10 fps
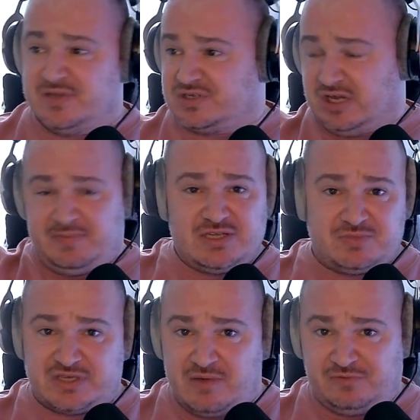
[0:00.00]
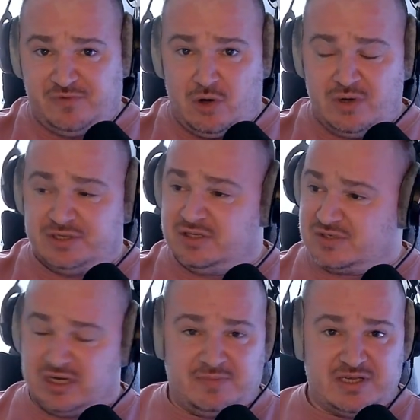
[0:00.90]
There's going to be some steps forward.
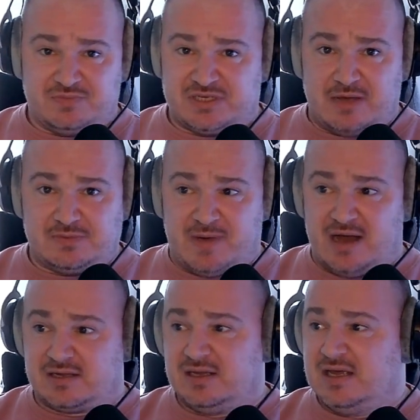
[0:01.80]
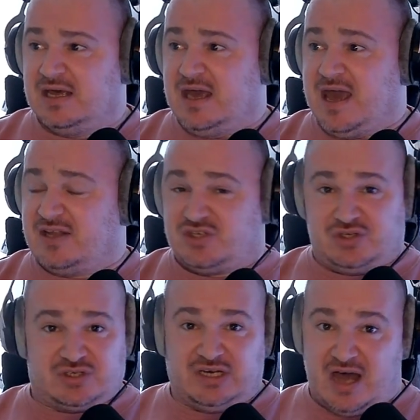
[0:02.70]
There's going to be some steps back. It's
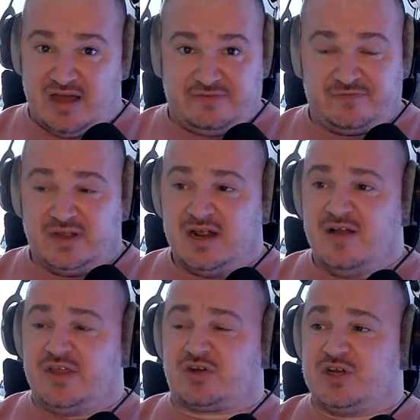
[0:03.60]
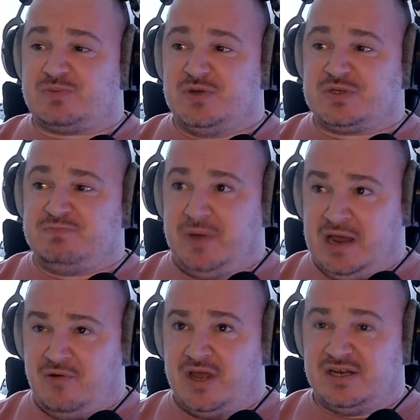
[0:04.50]
just life. The Christmas
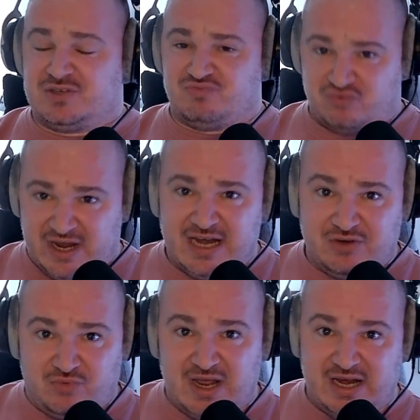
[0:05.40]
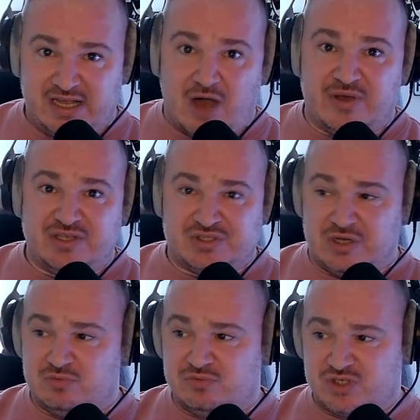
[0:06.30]
period is really, really going
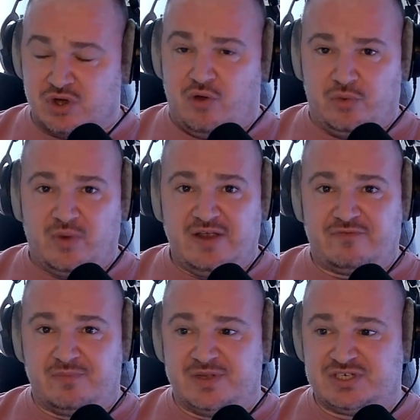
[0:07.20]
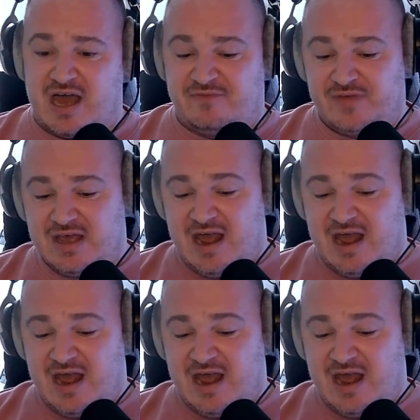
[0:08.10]
to sort the wheat from the chaff.